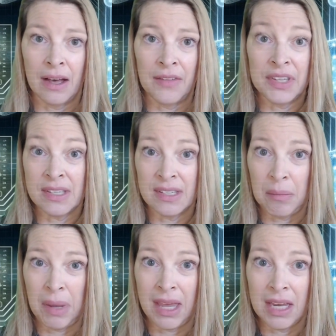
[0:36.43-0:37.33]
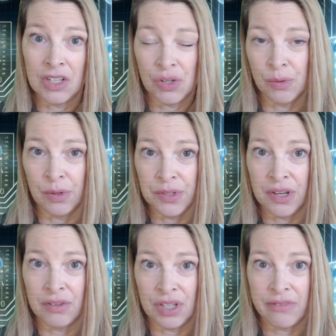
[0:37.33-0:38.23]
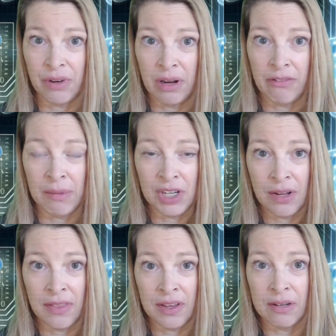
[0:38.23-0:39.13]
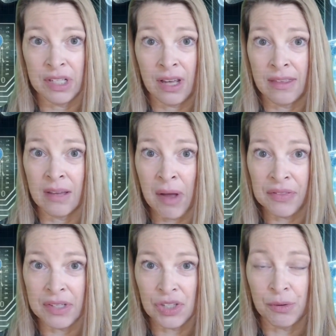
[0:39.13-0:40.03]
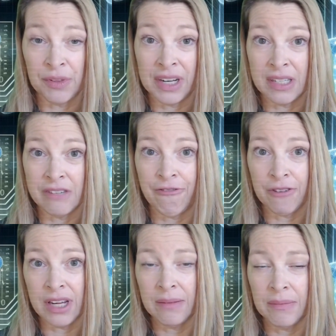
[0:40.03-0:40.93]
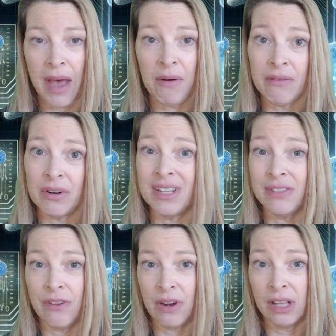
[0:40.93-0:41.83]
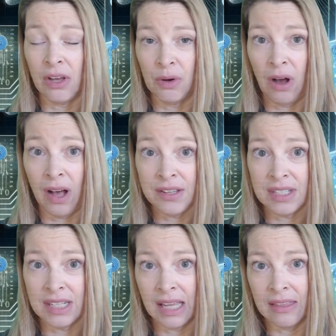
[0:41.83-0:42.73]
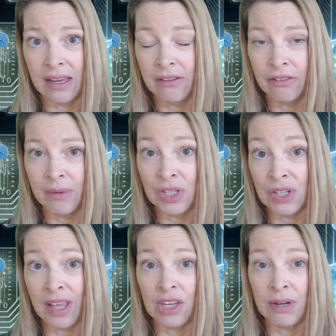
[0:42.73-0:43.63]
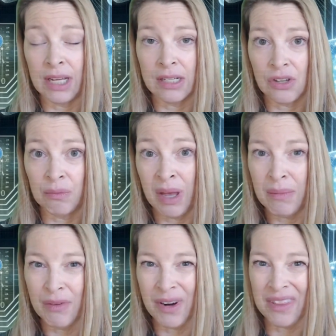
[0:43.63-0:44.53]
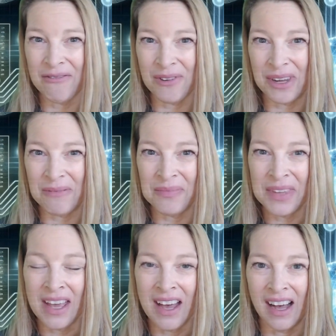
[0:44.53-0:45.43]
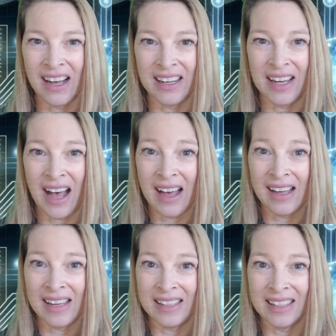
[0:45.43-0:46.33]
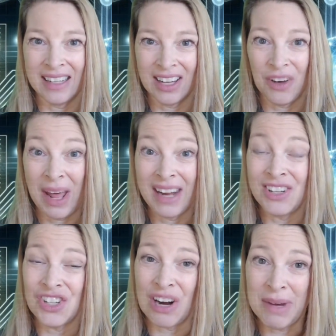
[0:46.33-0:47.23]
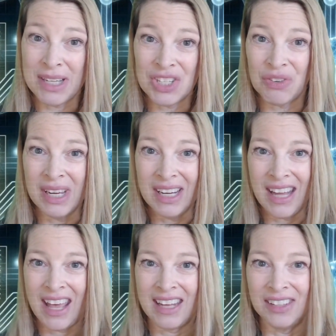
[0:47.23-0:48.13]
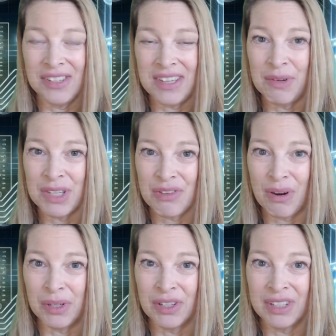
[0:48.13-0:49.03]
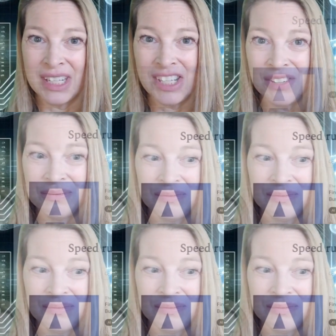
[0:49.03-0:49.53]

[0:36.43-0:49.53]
This is a paid tool, so just for your information, there is nothing about this tool that is free. However, it's very low cost to get the information that you need, so it might be worth it for you. I'm going to go ahead and share my screen, and you'll see what Scribbler can do.